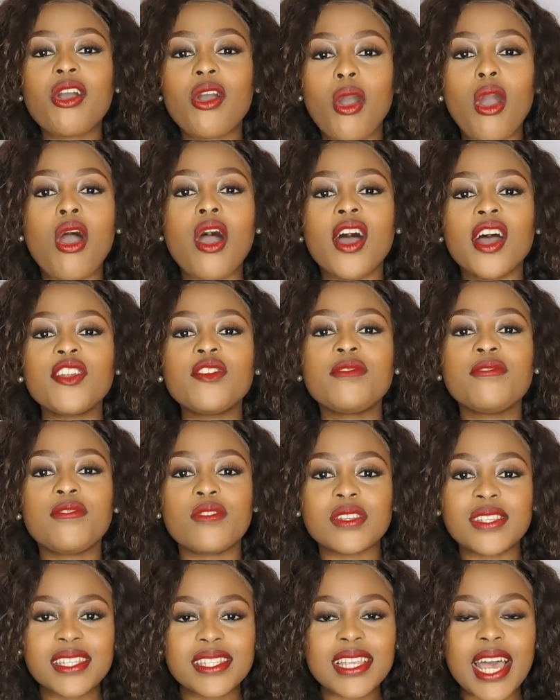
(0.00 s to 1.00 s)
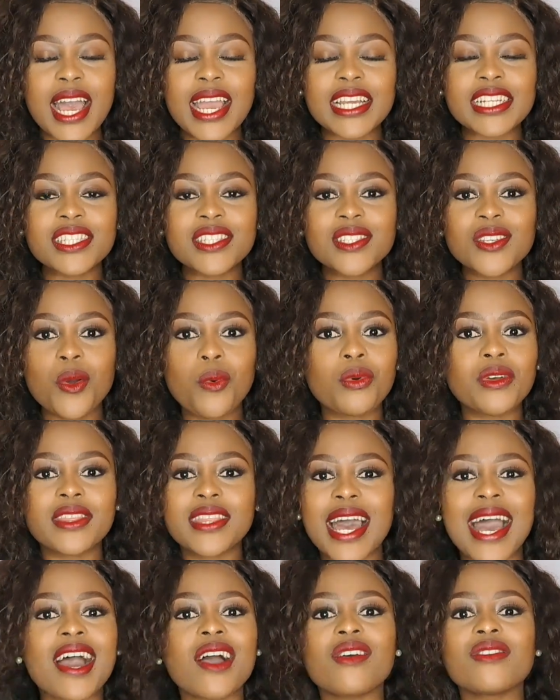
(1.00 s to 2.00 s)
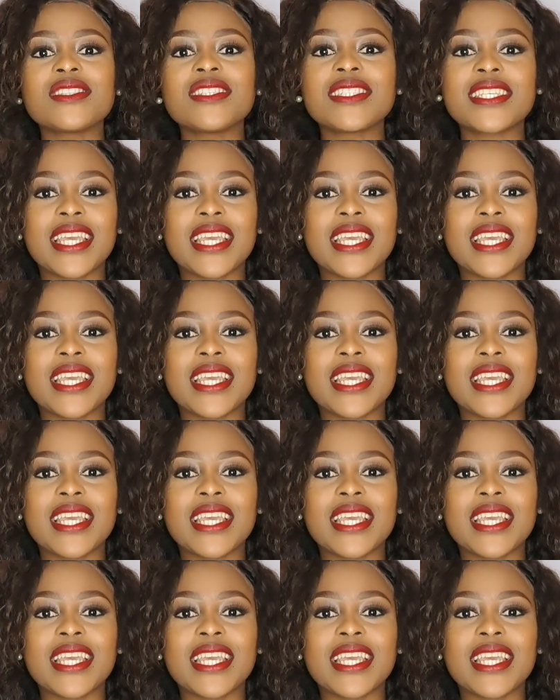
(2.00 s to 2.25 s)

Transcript: God for signs without